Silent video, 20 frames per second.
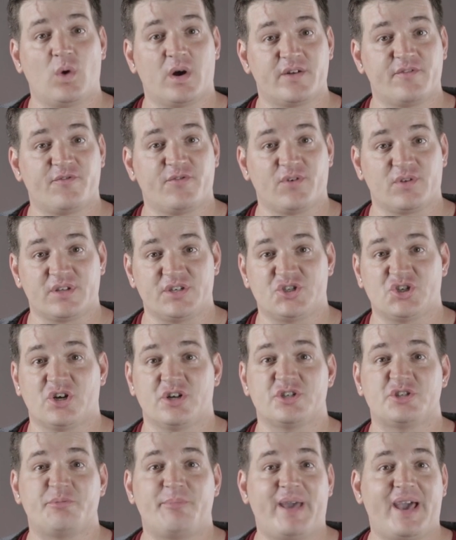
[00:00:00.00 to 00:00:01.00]
one fully
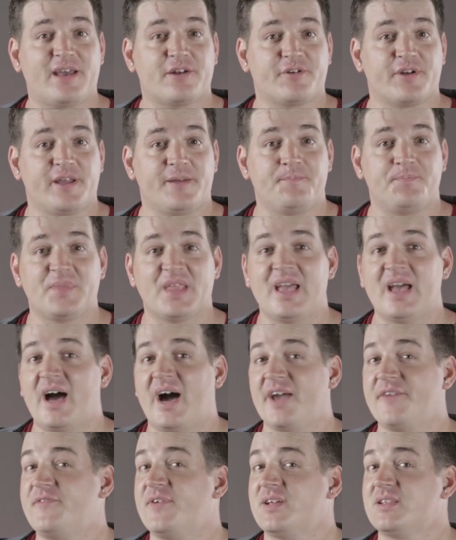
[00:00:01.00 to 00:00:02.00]
charged battery.
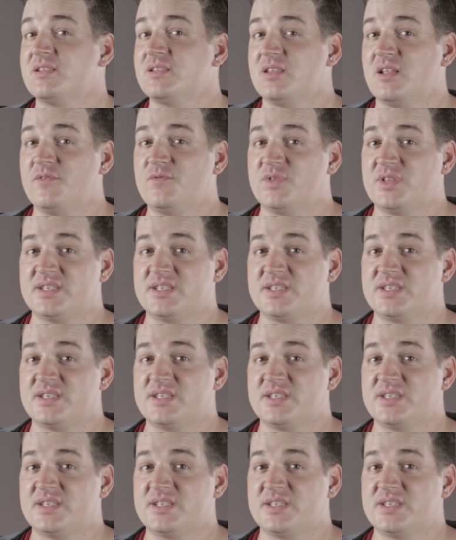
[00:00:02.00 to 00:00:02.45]
I fell in love